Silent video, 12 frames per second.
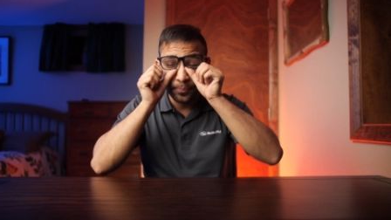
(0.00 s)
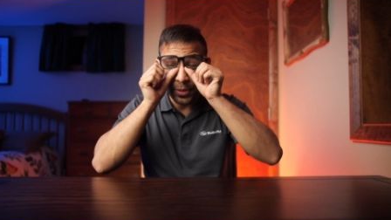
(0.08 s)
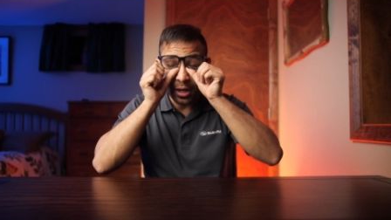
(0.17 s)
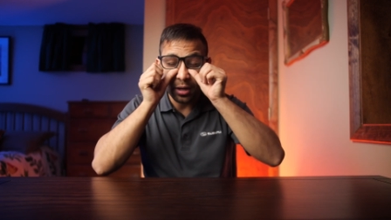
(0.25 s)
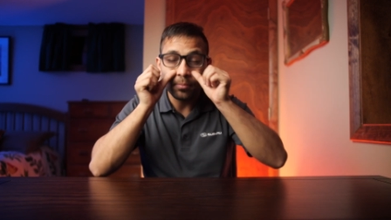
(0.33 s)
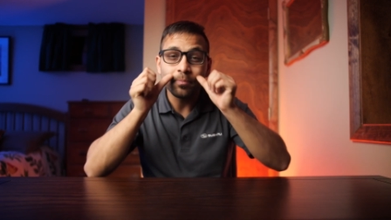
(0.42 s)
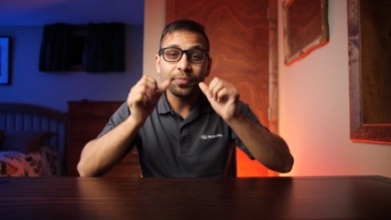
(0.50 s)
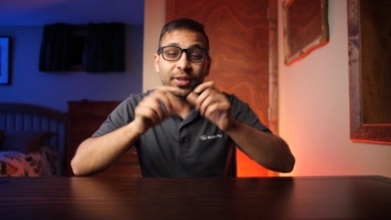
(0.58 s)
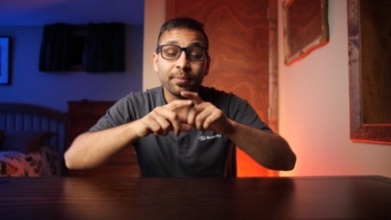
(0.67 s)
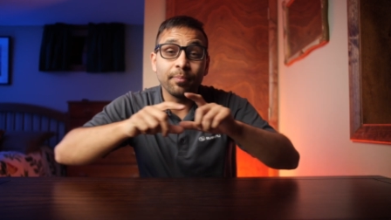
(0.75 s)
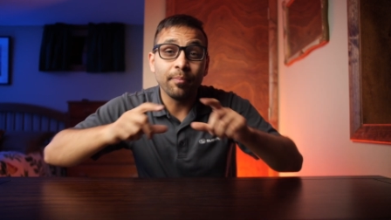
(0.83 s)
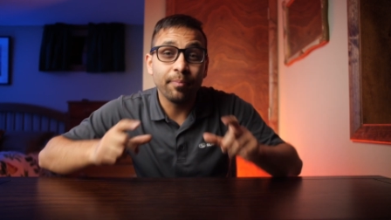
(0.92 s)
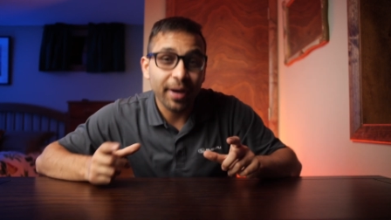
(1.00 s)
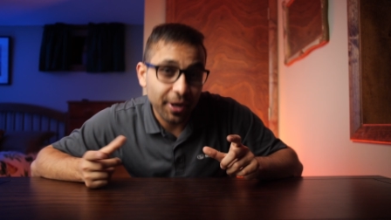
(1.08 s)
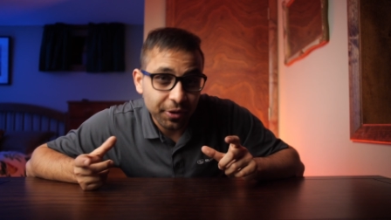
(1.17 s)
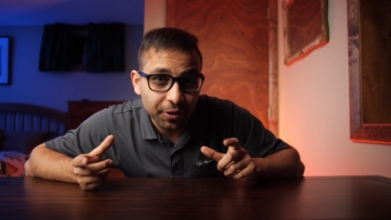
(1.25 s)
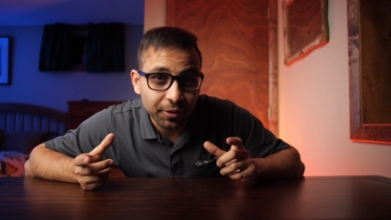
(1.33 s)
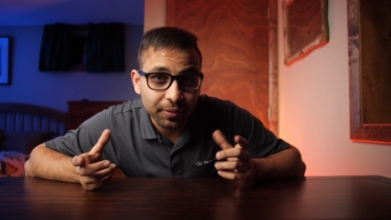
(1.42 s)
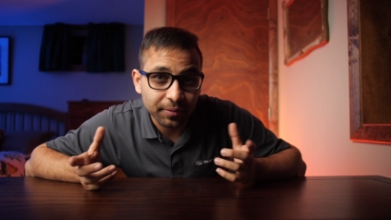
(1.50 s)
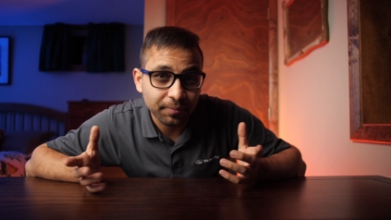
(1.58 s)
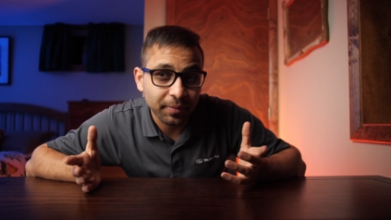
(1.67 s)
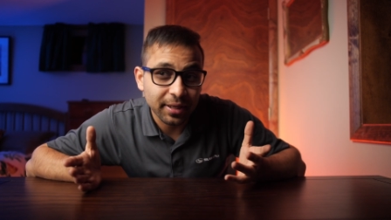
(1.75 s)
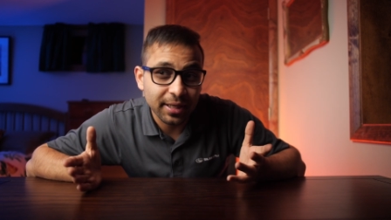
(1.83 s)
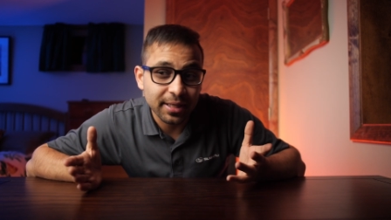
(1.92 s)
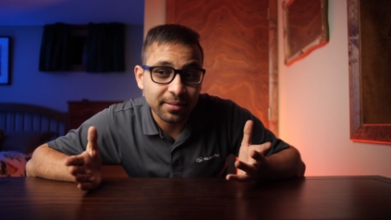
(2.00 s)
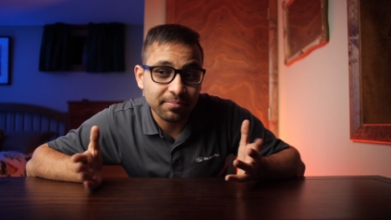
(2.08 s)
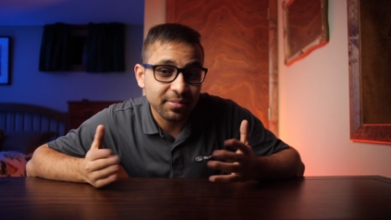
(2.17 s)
um, the better it